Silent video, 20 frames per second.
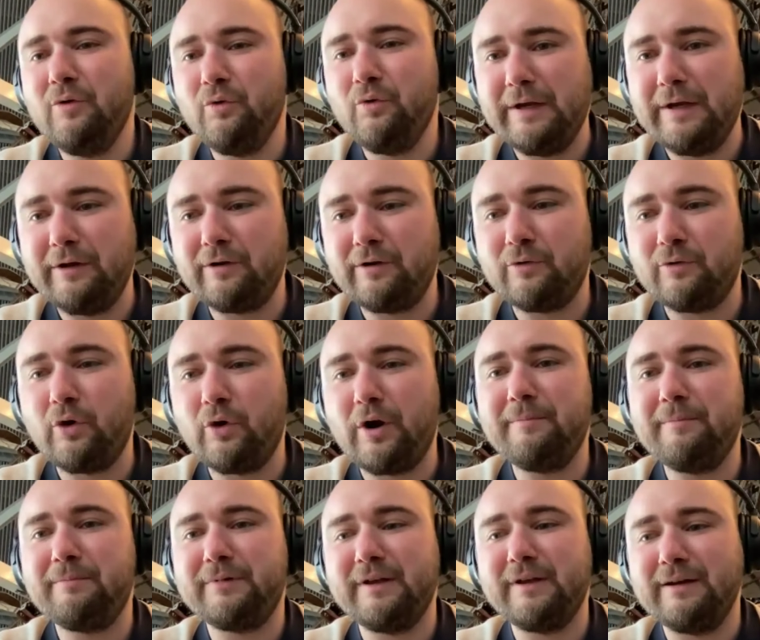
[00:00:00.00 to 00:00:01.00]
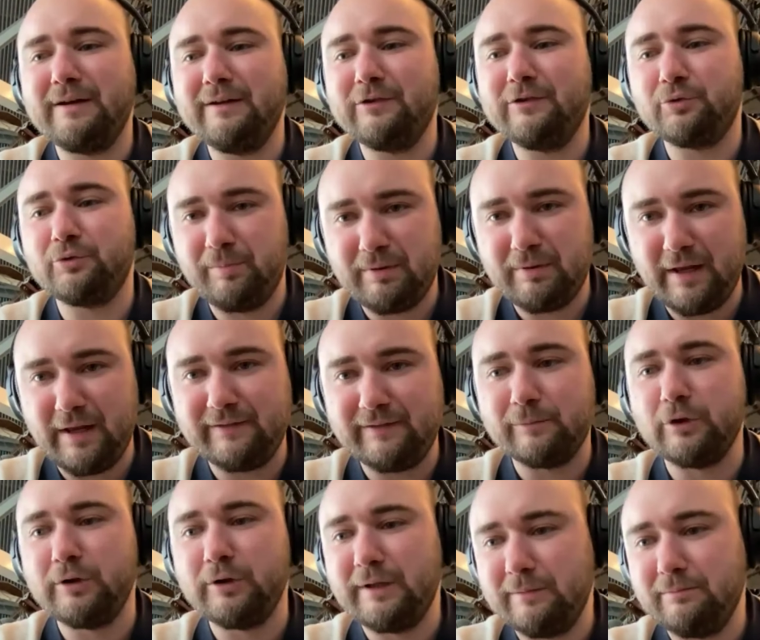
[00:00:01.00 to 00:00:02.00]
in a grape that is
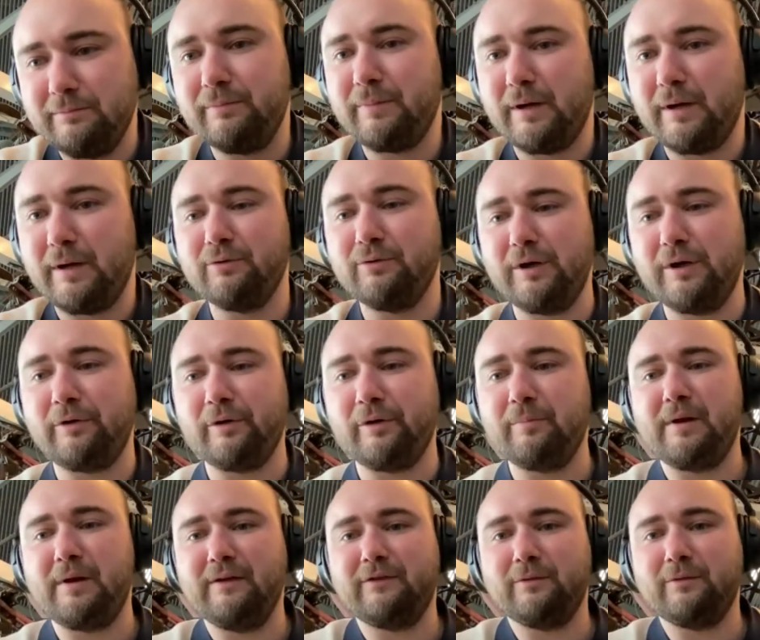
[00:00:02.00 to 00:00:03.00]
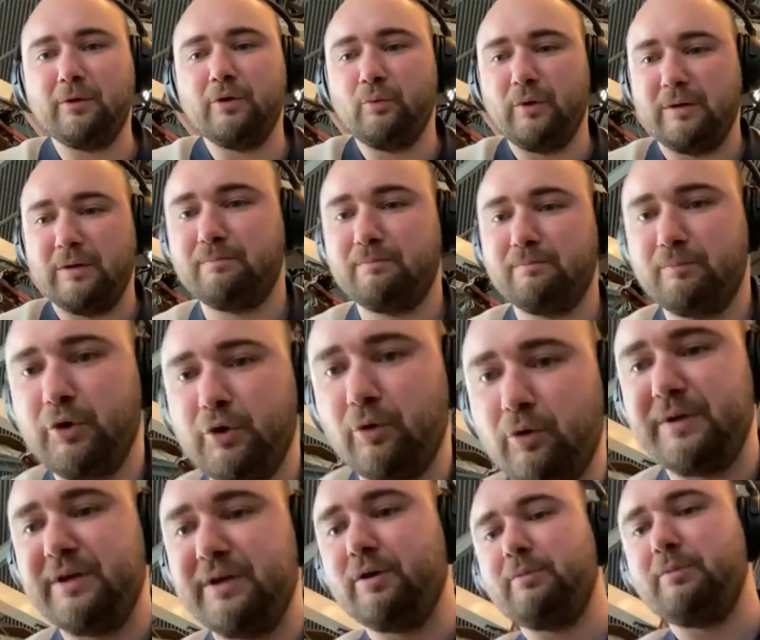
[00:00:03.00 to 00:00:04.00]
replaceable and by the way replaceable with pure
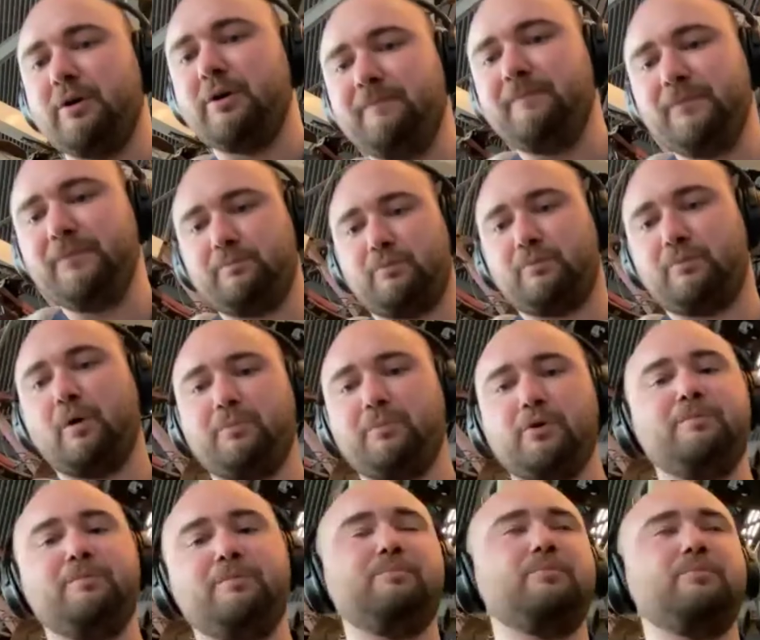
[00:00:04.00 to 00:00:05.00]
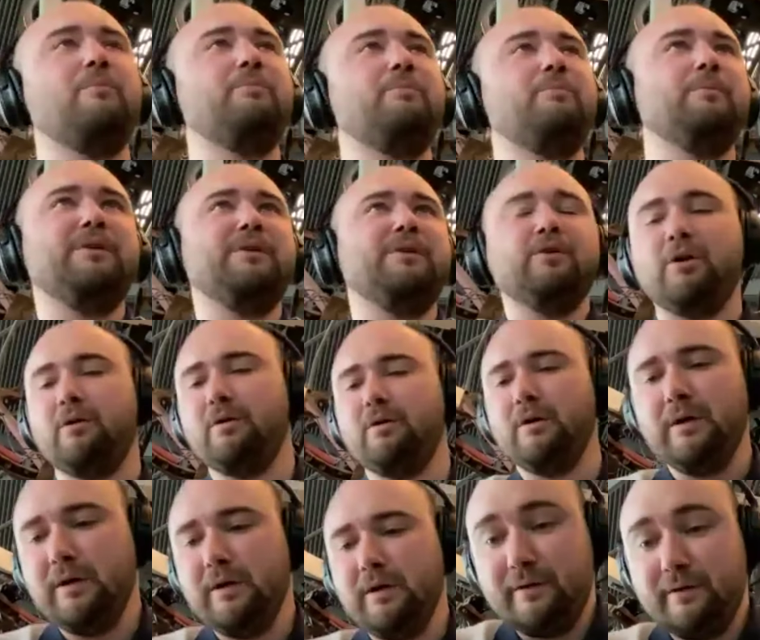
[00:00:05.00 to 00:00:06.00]
pinot blanc proper proper pinot blanc
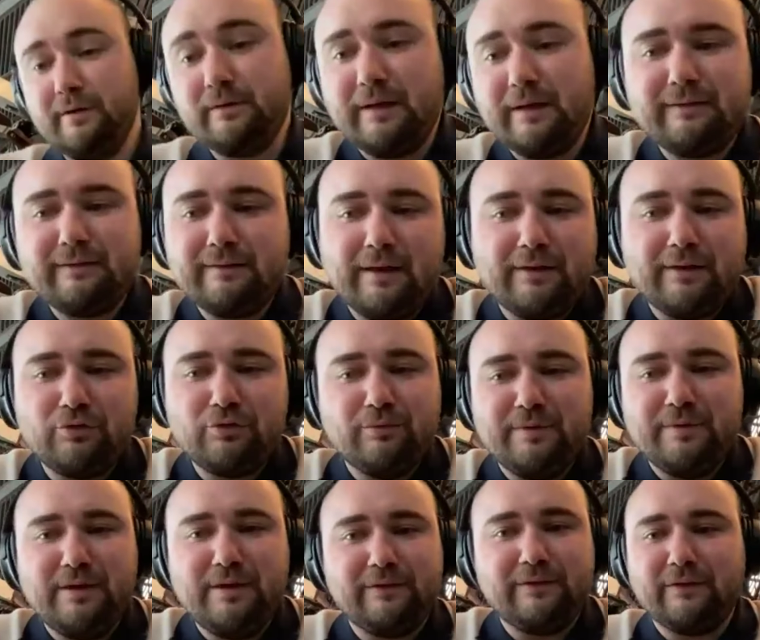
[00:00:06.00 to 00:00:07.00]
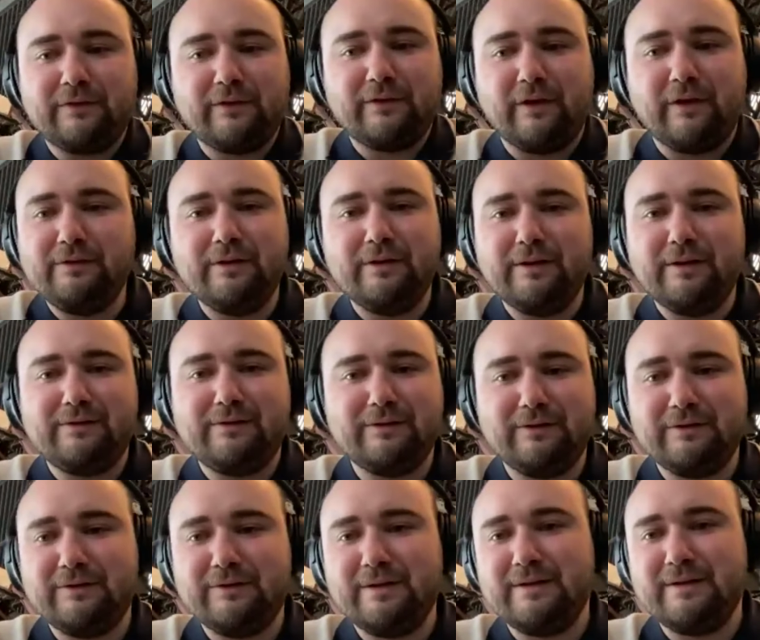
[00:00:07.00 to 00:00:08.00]
that that to me is a sign that
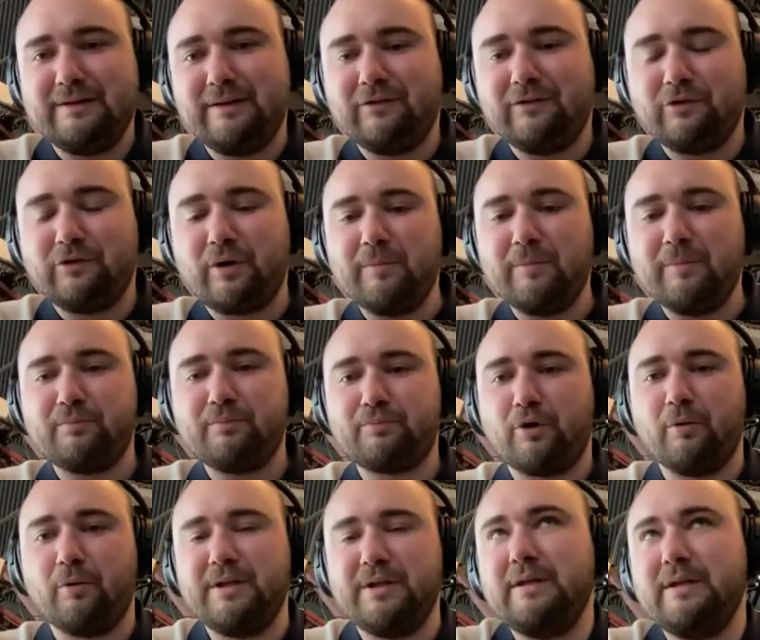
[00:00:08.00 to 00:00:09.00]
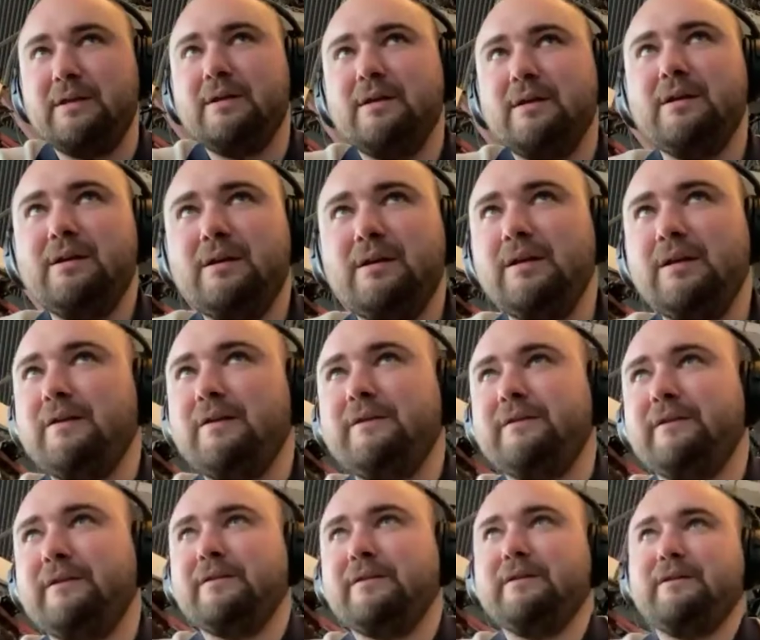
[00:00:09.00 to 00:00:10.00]
uh, that this grape probably
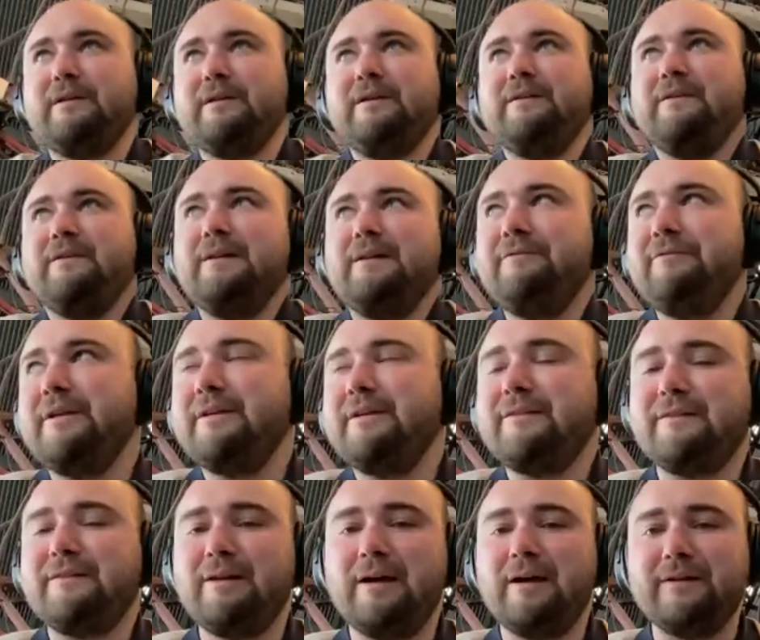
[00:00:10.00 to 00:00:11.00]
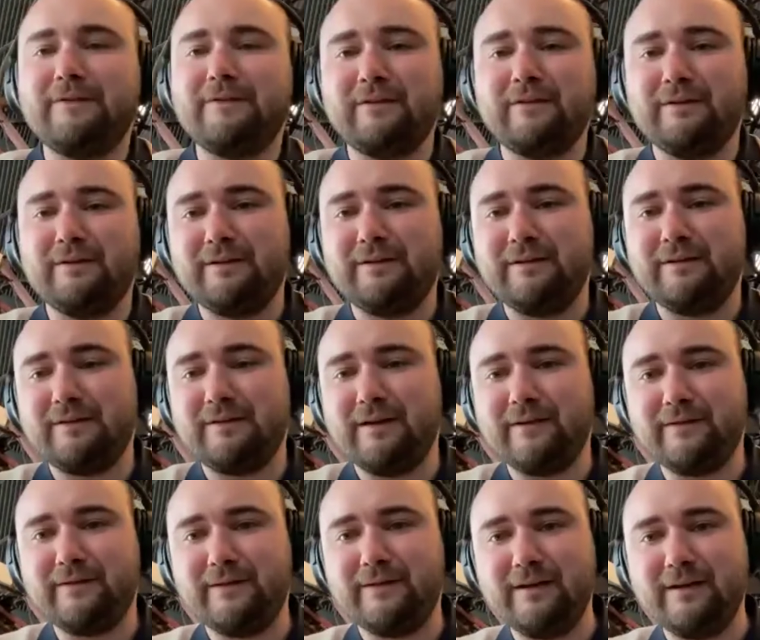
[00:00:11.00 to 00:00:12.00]
is uh, is living its last uh, its
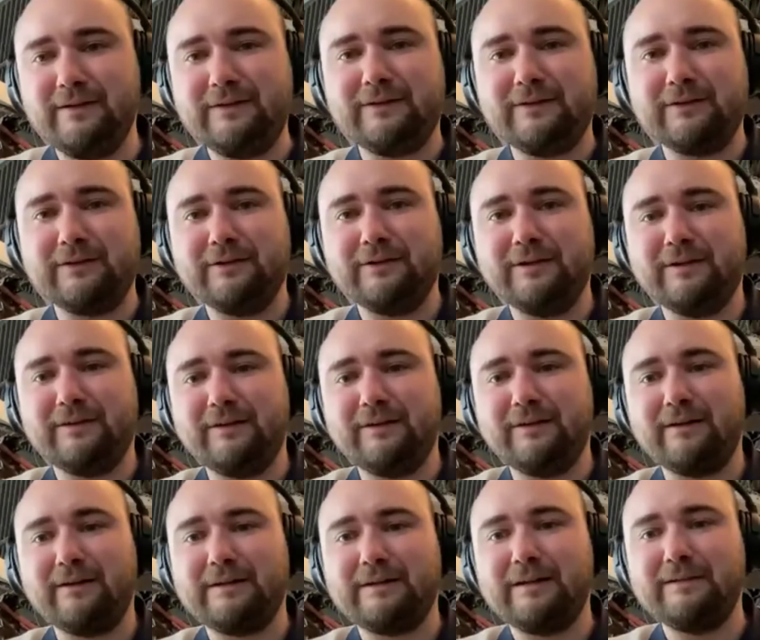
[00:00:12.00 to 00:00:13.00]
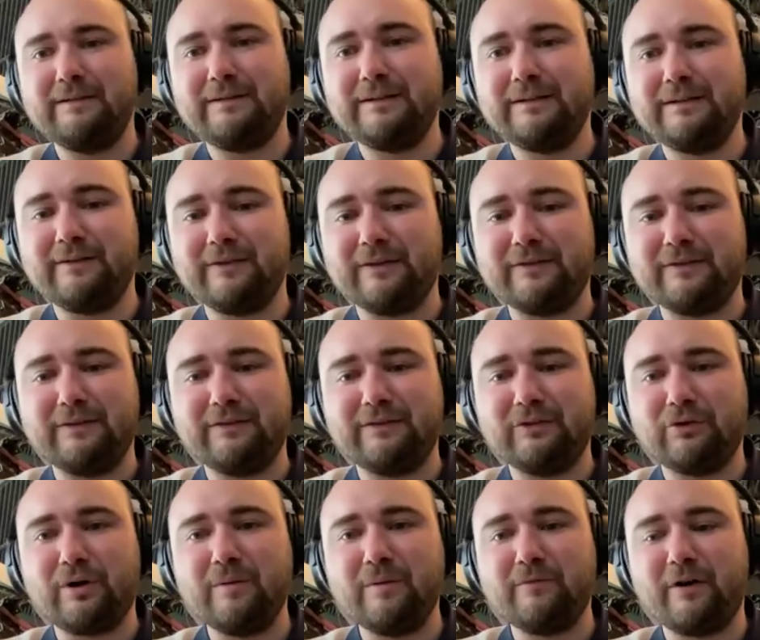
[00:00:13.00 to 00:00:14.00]
last days uh, its last days in Alsace. It's
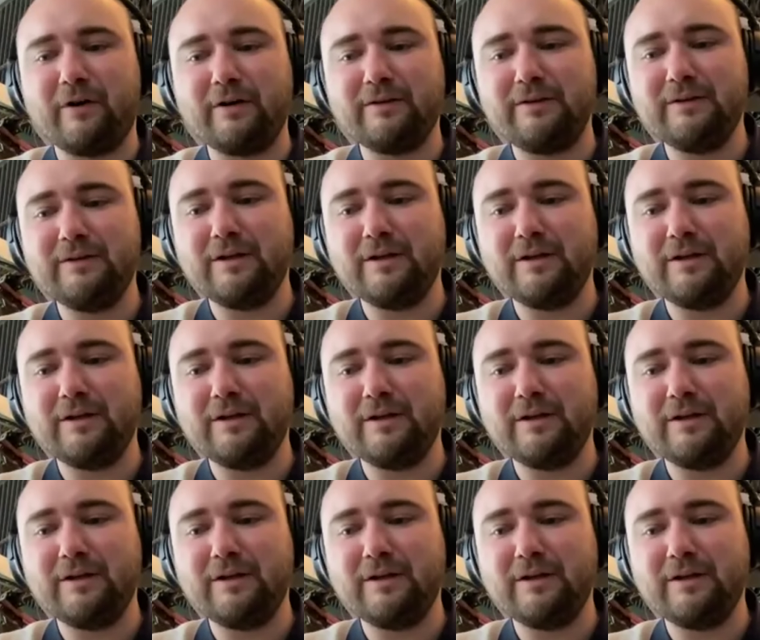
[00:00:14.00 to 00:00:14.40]
a grape variety